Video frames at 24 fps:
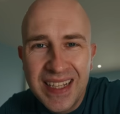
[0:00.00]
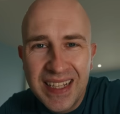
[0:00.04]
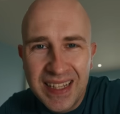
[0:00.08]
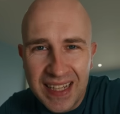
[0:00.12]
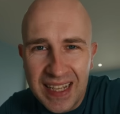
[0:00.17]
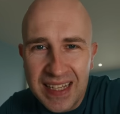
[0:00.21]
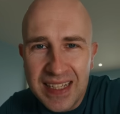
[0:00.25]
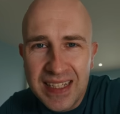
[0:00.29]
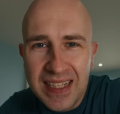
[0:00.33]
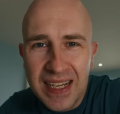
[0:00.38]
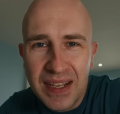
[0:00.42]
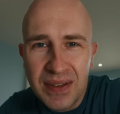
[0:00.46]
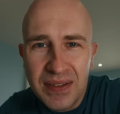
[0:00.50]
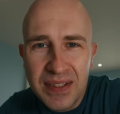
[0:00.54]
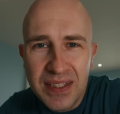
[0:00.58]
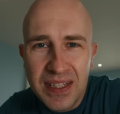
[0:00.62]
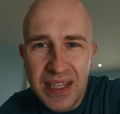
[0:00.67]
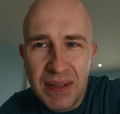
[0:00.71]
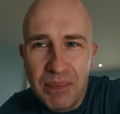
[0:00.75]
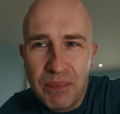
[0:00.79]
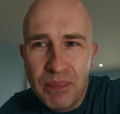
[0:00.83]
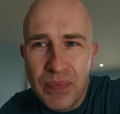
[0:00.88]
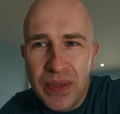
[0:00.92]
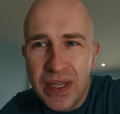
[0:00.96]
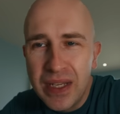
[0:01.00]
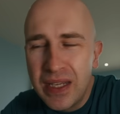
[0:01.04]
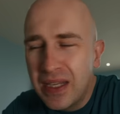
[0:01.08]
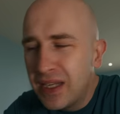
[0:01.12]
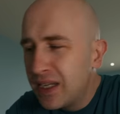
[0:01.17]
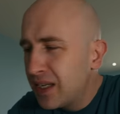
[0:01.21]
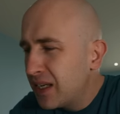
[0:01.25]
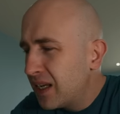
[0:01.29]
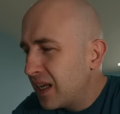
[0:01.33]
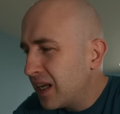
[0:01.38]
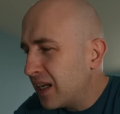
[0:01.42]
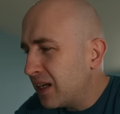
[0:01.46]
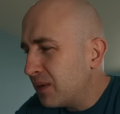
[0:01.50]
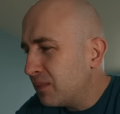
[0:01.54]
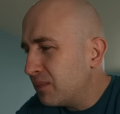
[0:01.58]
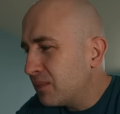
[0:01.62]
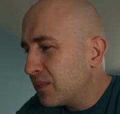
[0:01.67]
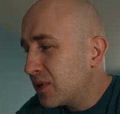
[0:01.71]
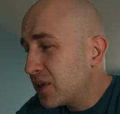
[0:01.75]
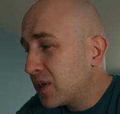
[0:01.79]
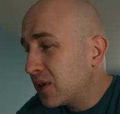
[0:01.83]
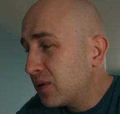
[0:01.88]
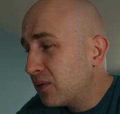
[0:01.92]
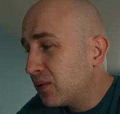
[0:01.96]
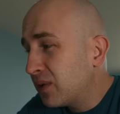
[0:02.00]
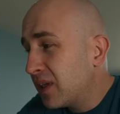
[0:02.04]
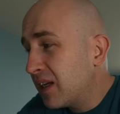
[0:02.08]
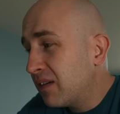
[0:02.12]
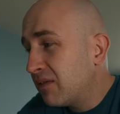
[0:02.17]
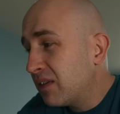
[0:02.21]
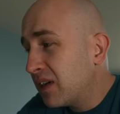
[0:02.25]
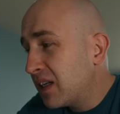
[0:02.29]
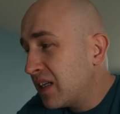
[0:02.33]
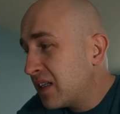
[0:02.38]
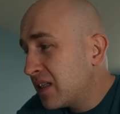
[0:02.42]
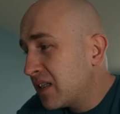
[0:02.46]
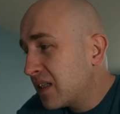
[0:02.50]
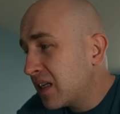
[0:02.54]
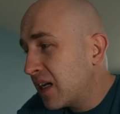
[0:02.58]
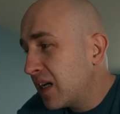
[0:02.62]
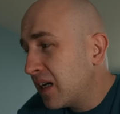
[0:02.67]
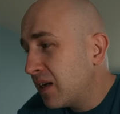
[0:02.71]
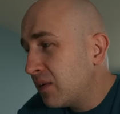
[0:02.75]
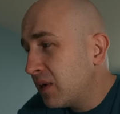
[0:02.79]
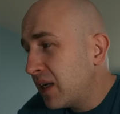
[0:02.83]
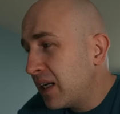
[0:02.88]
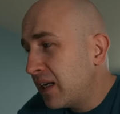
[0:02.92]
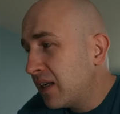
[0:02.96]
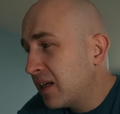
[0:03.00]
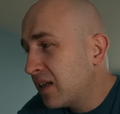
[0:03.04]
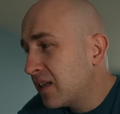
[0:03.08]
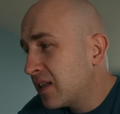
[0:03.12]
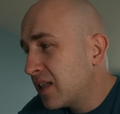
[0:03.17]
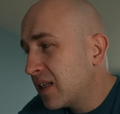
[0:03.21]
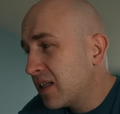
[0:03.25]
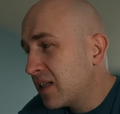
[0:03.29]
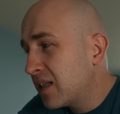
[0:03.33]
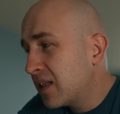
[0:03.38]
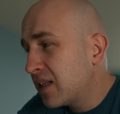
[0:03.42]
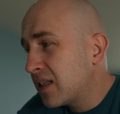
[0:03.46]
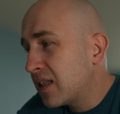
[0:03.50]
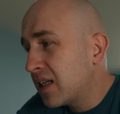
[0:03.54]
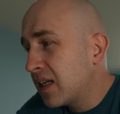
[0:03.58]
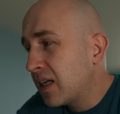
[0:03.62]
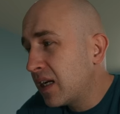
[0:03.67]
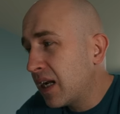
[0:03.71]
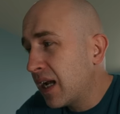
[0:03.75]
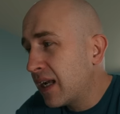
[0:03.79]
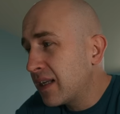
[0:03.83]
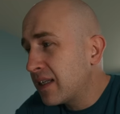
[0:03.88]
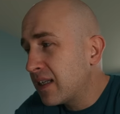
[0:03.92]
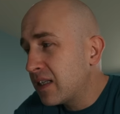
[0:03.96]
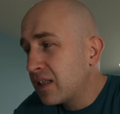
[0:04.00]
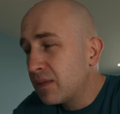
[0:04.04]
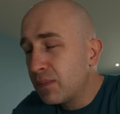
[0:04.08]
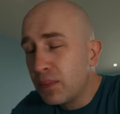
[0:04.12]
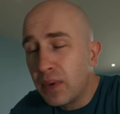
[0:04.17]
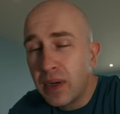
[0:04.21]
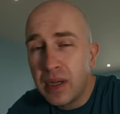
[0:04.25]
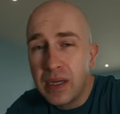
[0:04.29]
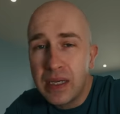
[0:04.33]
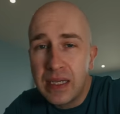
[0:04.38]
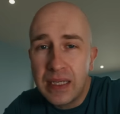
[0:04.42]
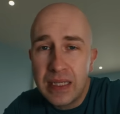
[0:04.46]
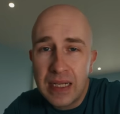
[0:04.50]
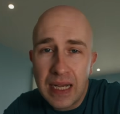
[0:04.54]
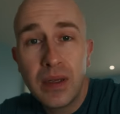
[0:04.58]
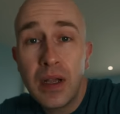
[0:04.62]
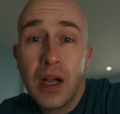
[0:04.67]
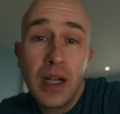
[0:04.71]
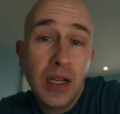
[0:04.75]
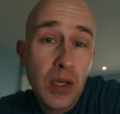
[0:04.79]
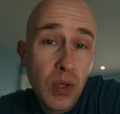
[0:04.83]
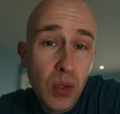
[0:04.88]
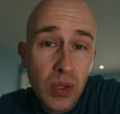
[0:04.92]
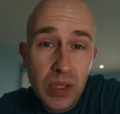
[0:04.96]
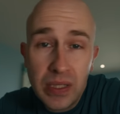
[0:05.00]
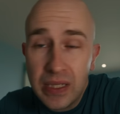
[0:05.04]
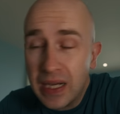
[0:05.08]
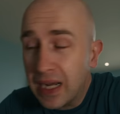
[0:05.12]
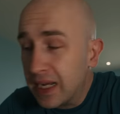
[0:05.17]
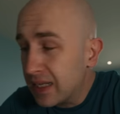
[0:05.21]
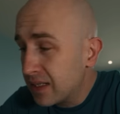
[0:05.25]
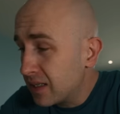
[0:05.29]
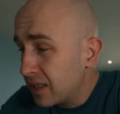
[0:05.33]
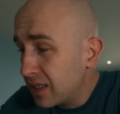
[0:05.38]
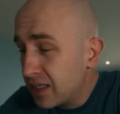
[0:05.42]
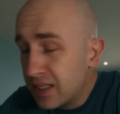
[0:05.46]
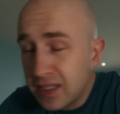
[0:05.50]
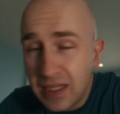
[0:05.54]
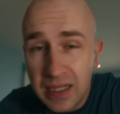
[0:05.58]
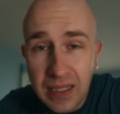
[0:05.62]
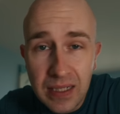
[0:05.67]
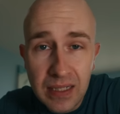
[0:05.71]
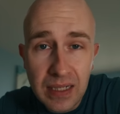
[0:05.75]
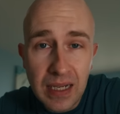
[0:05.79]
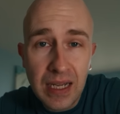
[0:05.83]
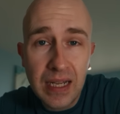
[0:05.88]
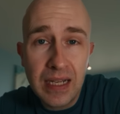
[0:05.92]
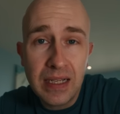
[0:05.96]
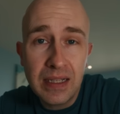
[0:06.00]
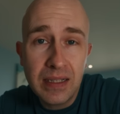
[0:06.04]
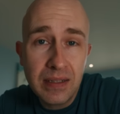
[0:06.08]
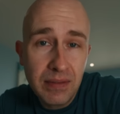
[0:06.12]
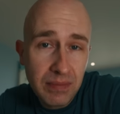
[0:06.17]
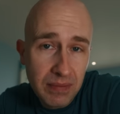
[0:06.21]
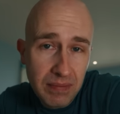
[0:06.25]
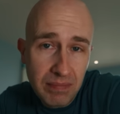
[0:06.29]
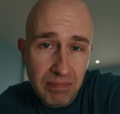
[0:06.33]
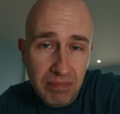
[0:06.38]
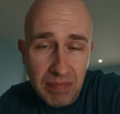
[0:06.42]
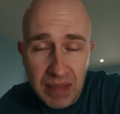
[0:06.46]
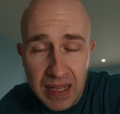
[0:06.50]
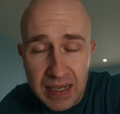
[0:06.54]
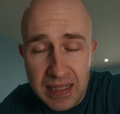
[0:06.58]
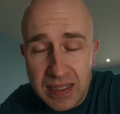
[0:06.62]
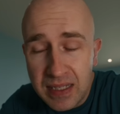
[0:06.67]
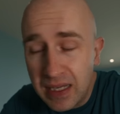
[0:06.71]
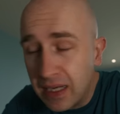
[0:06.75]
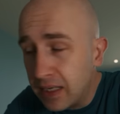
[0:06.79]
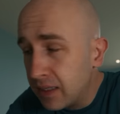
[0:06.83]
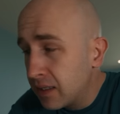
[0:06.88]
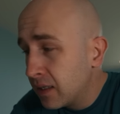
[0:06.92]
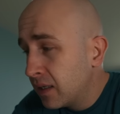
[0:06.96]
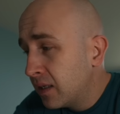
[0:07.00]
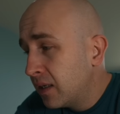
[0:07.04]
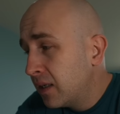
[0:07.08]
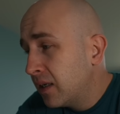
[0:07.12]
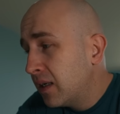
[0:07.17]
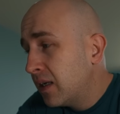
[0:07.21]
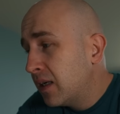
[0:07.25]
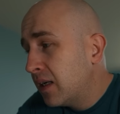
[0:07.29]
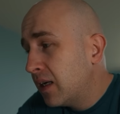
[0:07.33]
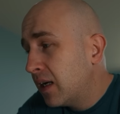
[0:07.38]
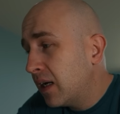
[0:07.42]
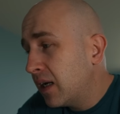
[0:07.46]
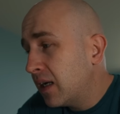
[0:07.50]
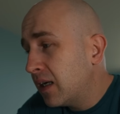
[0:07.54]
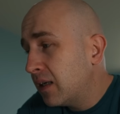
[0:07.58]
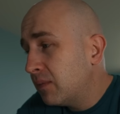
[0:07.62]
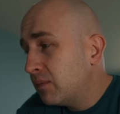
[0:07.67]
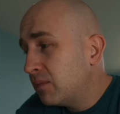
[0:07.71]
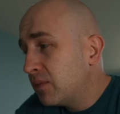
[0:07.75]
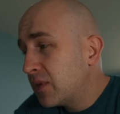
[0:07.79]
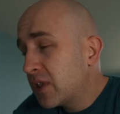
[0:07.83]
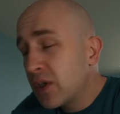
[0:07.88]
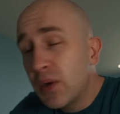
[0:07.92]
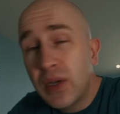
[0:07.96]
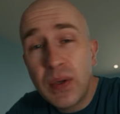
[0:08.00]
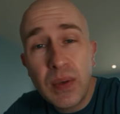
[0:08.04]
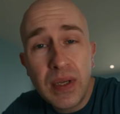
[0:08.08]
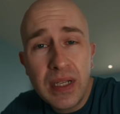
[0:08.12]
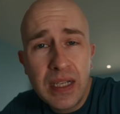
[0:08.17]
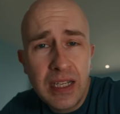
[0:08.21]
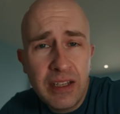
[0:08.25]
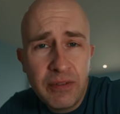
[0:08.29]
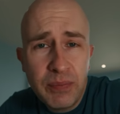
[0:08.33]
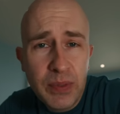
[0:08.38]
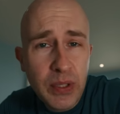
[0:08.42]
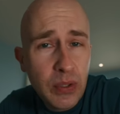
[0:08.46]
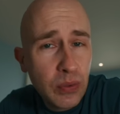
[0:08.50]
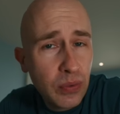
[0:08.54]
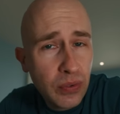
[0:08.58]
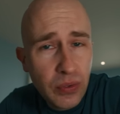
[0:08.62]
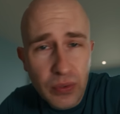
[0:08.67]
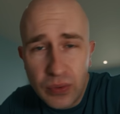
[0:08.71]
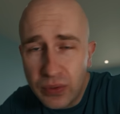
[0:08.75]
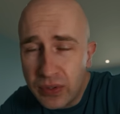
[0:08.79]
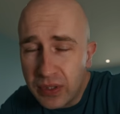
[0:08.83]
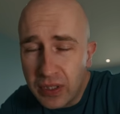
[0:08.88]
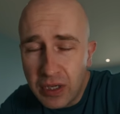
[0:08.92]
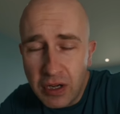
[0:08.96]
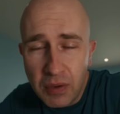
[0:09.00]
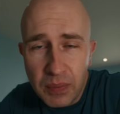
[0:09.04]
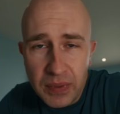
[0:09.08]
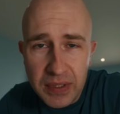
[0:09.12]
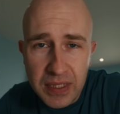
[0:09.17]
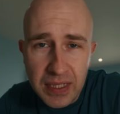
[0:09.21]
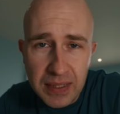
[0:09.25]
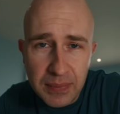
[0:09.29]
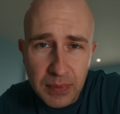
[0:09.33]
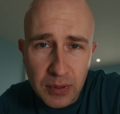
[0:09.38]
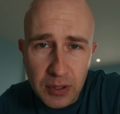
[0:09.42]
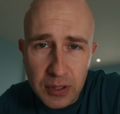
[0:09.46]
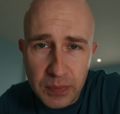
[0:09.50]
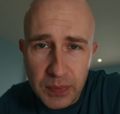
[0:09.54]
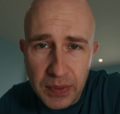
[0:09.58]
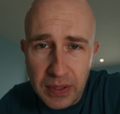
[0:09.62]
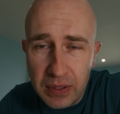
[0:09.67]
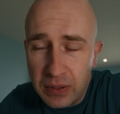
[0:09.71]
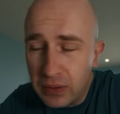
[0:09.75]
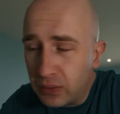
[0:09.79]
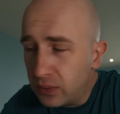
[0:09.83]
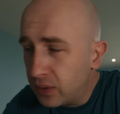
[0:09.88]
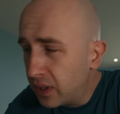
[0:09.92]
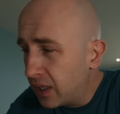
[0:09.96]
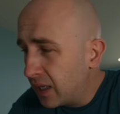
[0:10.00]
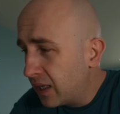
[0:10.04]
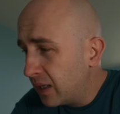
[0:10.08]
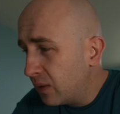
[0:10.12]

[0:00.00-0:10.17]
that's down to them. So there it is, inconsistency as it's applied. I call it as I see it, and that's it. So anyway, leave me your thoughts and comments in the box below.